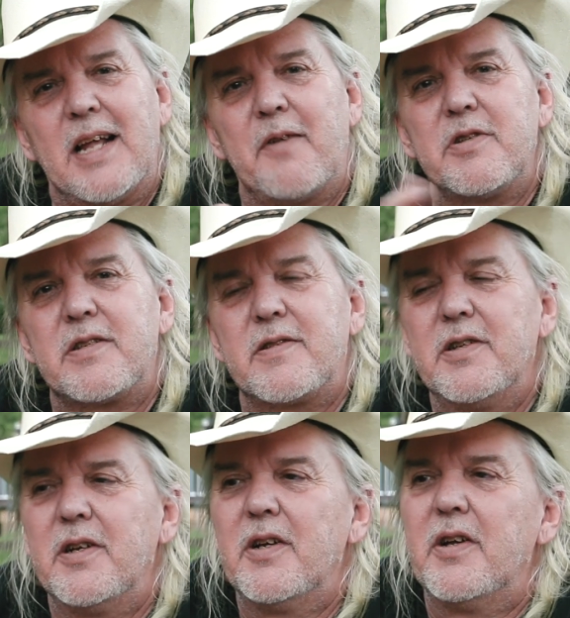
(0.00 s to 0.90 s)
That was,
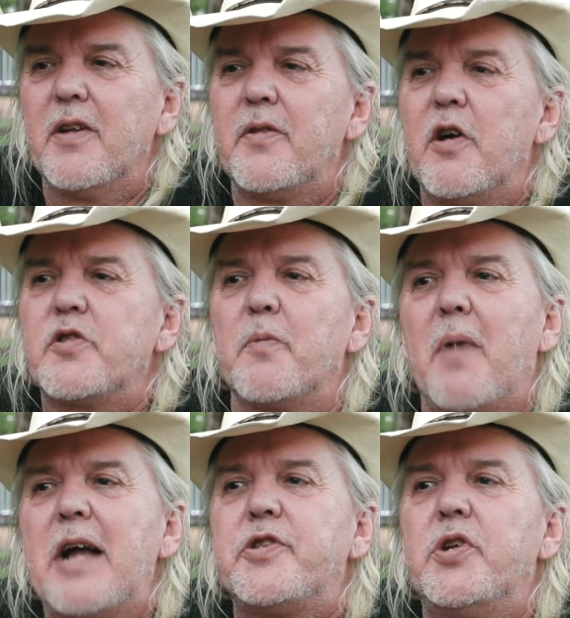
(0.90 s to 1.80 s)
those are
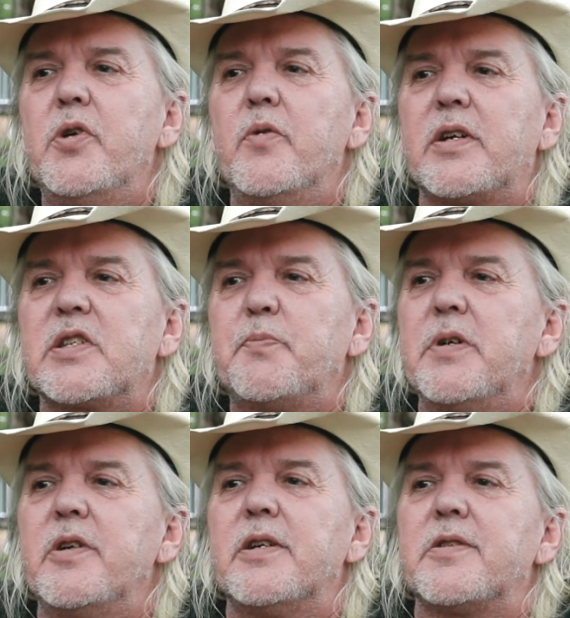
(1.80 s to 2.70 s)
my two
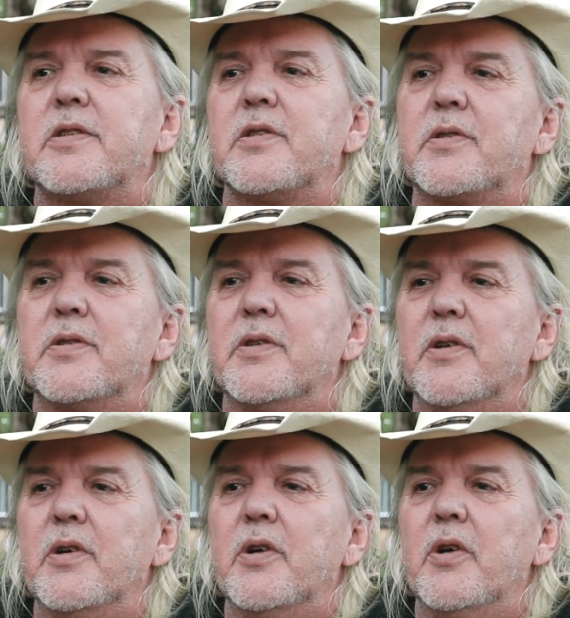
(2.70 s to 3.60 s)
experiences
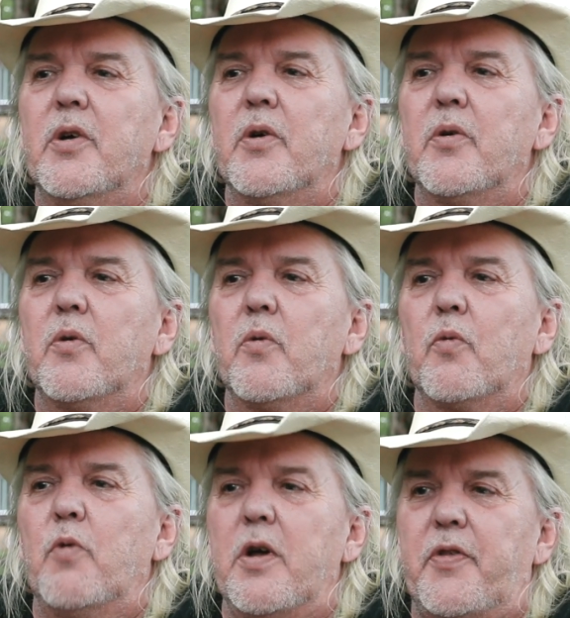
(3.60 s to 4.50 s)

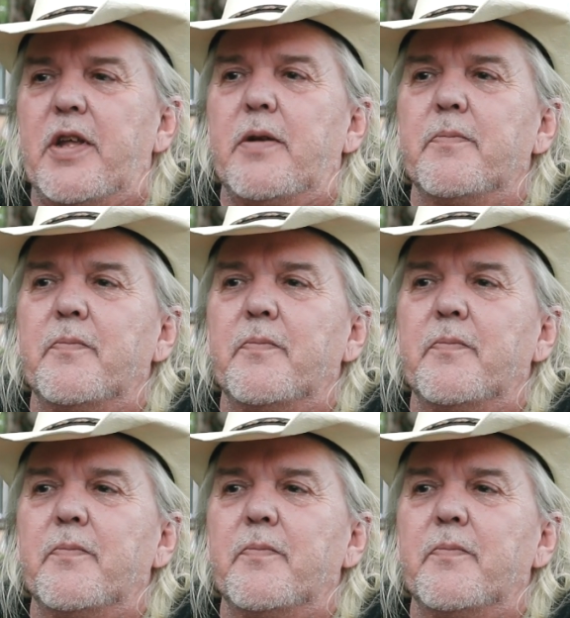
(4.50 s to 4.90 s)
with it.